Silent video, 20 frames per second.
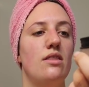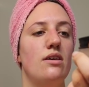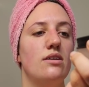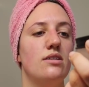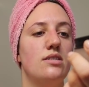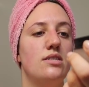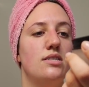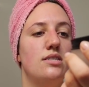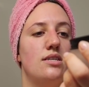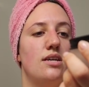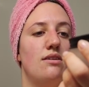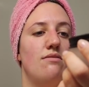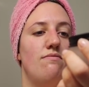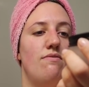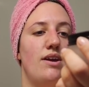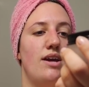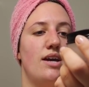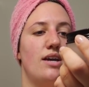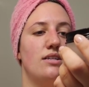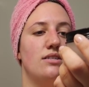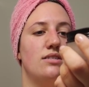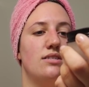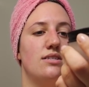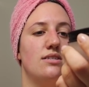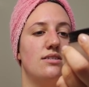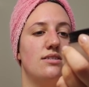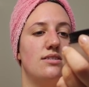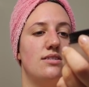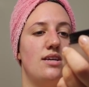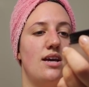this
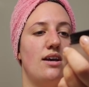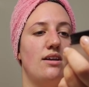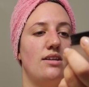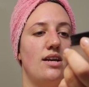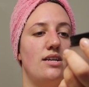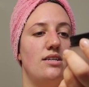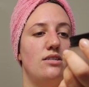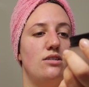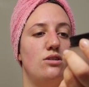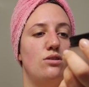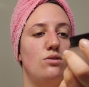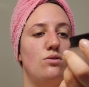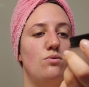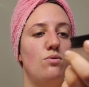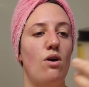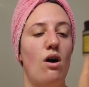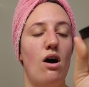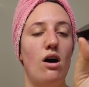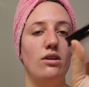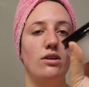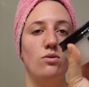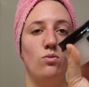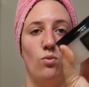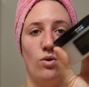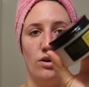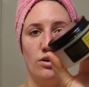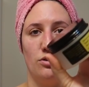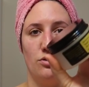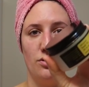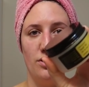Advanced Snail 92
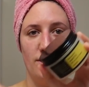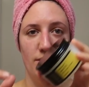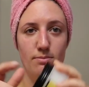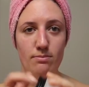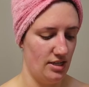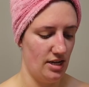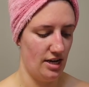All-in-One Cream.